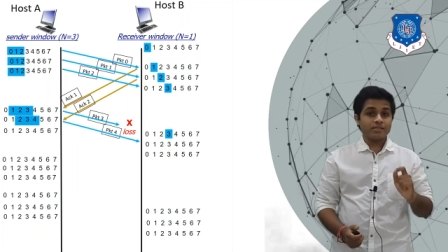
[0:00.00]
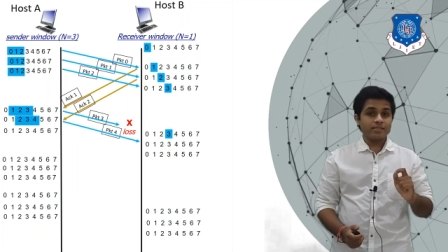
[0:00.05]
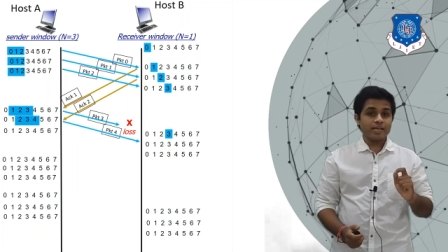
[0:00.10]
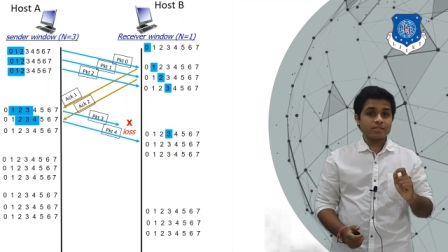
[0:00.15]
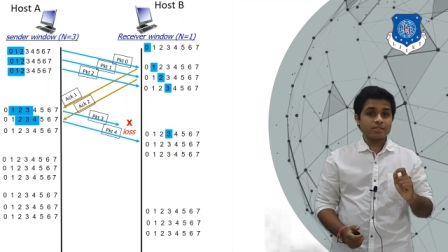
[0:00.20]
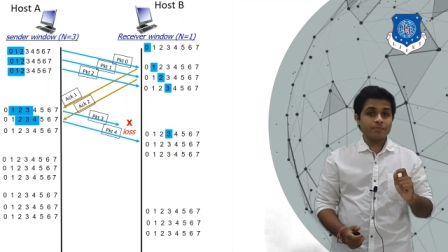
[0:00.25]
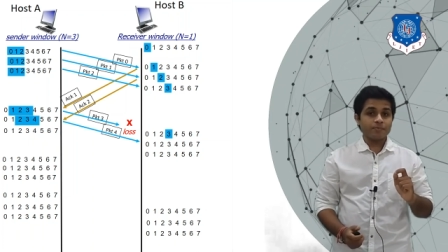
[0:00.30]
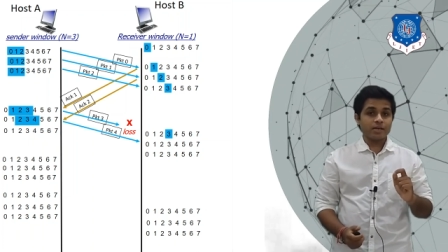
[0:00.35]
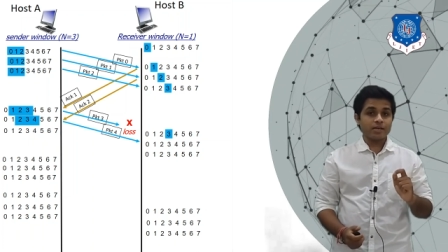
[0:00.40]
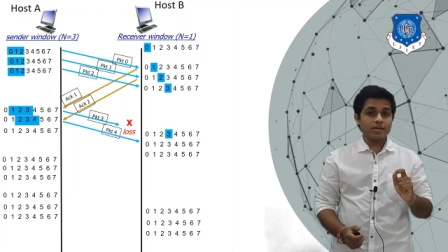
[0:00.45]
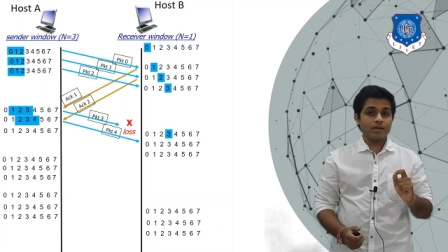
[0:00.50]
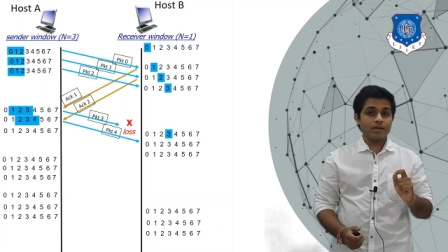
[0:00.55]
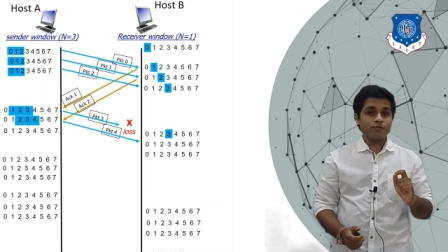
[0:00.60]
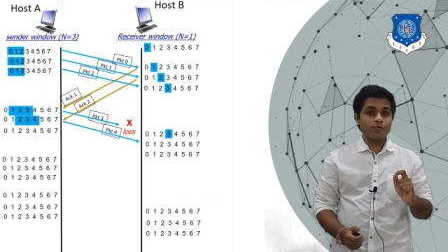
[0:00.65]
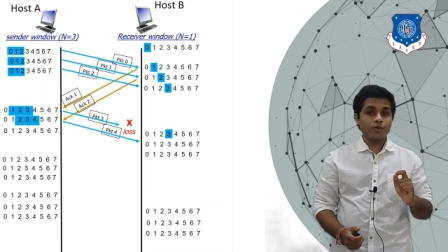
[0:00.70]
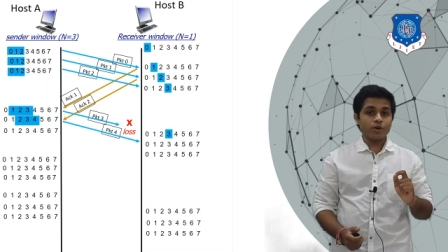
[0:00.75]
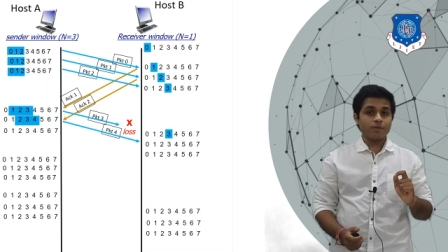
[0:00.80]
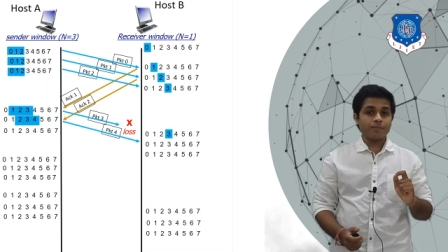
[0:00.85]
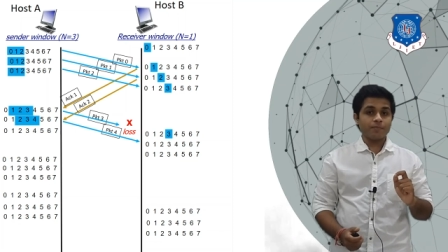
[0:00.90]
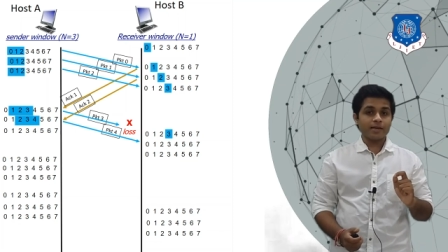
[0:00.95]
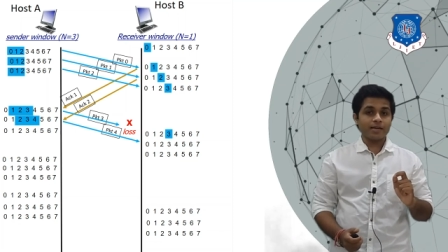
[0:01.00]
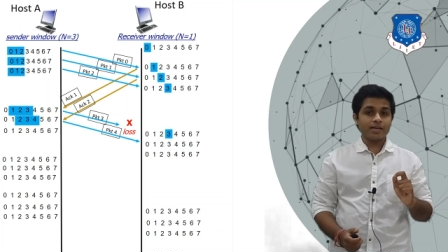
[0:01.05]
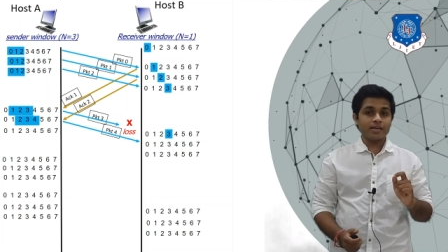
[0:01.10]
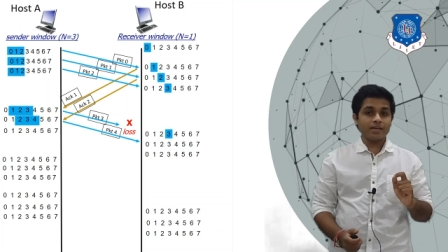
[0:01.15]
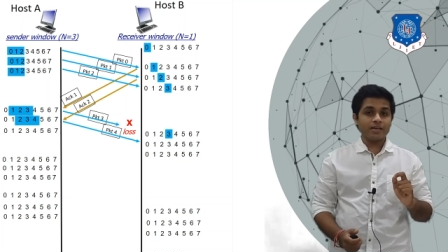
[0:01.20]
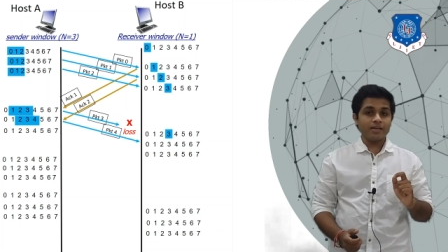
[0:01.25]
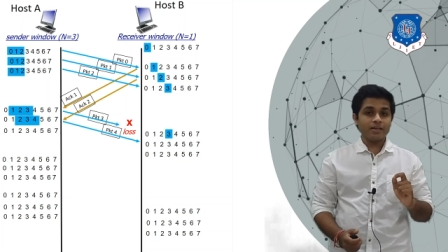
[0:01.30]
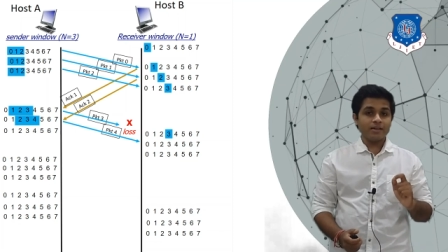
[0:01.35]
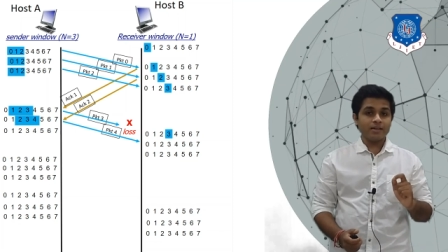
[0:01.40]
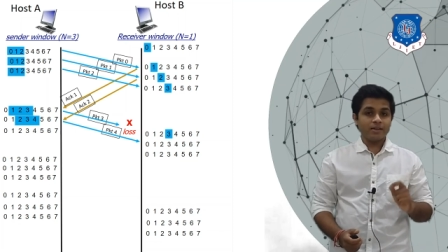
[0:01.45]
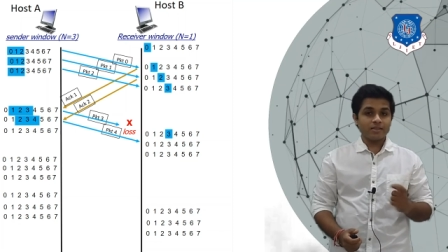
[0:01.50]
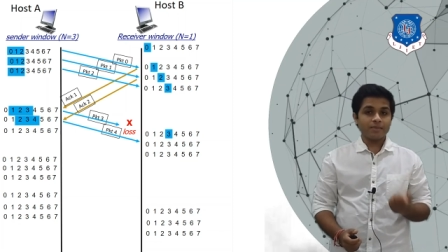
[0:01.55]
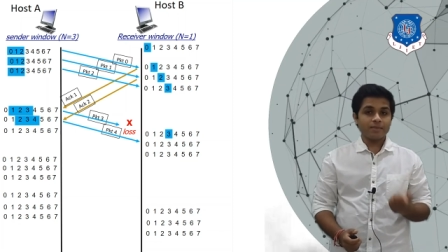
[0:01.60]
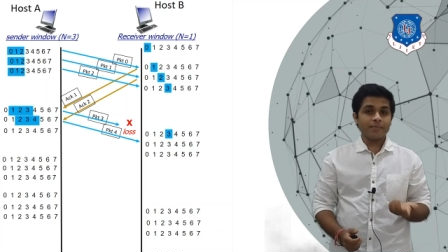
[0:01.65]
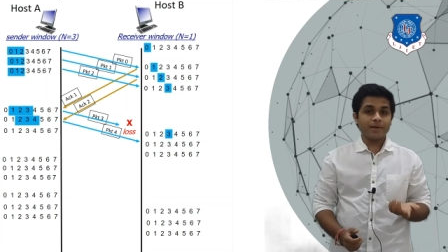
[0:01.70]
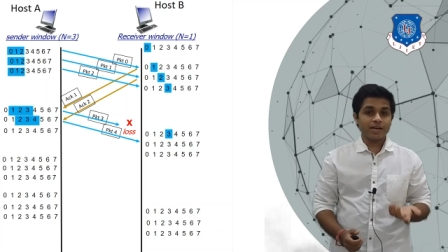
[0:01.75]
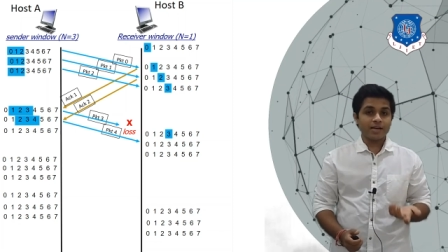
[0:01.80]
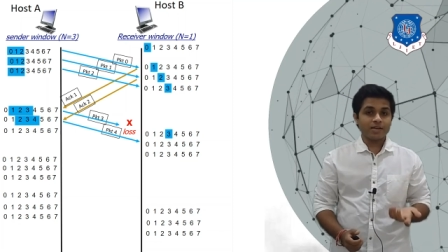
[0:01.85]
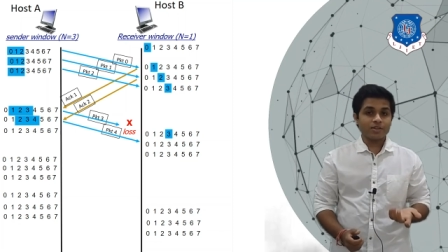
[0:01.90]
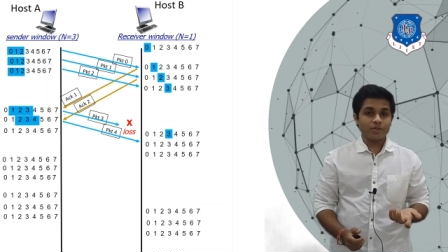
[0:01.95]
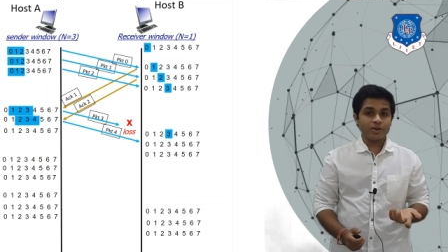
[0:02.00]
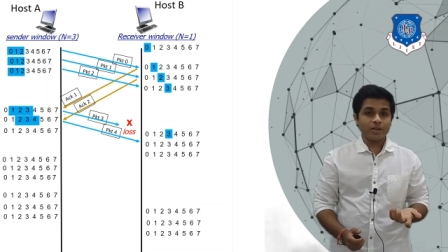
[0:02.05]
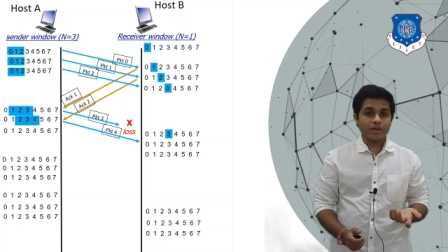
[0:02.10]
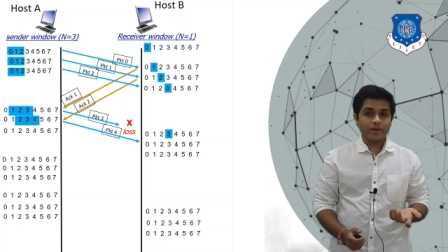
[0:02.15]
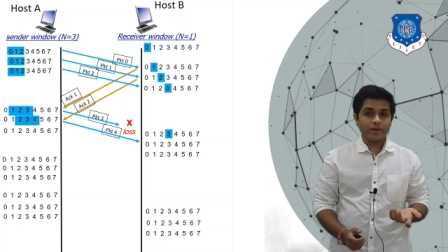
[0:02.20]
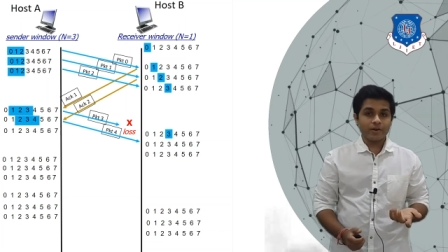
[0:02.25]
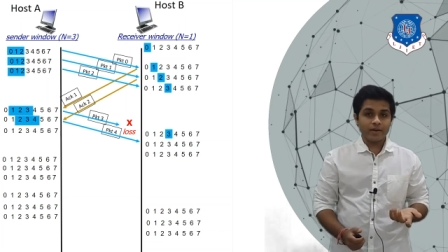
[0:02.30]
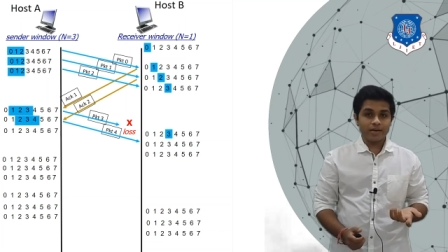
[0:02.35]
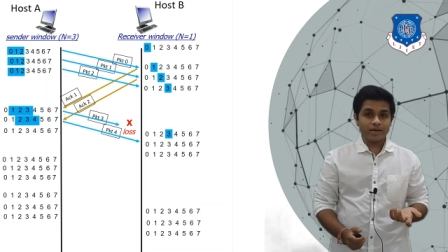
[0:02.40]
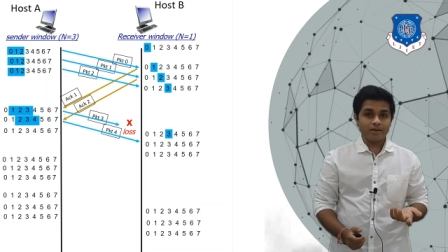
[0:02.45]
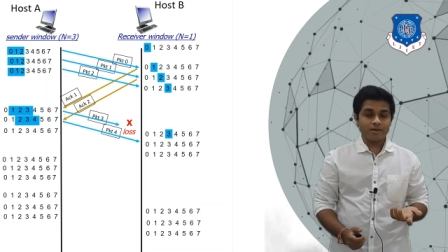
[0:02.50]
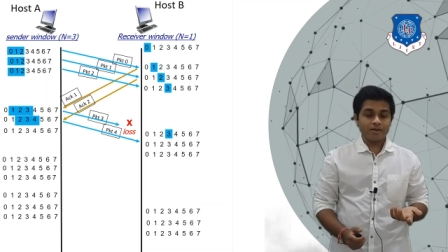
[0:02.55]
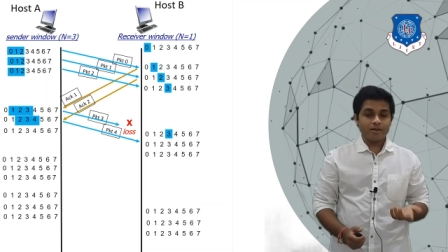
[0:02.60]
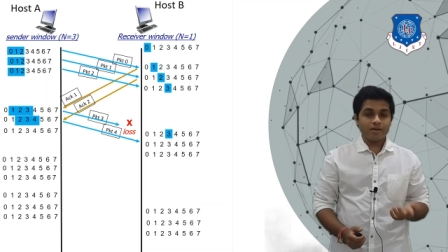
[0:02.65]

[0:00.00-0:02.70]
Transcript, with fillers: expecting what packet? The packet 3, right?